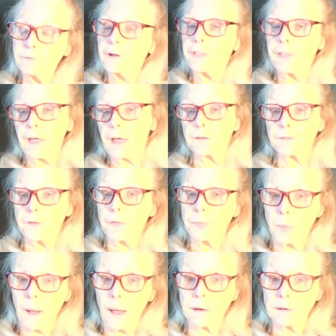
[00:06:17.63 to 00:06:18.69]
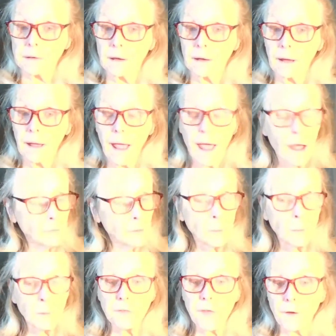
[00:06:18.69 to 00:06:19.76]
everything as a threat.
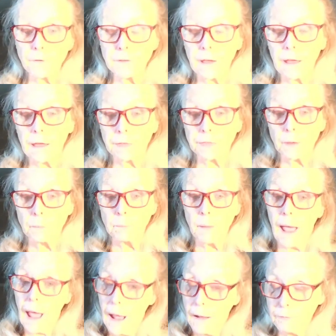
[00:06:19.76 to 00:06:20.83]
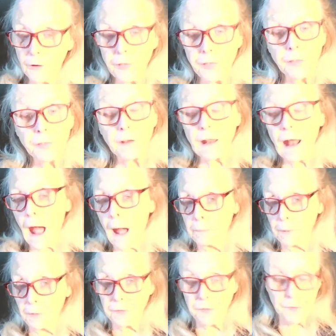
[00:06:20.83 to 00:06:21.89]
Everyone's out to get them. Everything that
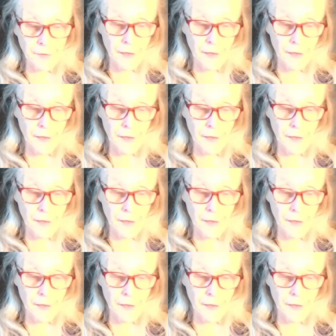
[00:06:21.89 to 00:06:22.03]
happens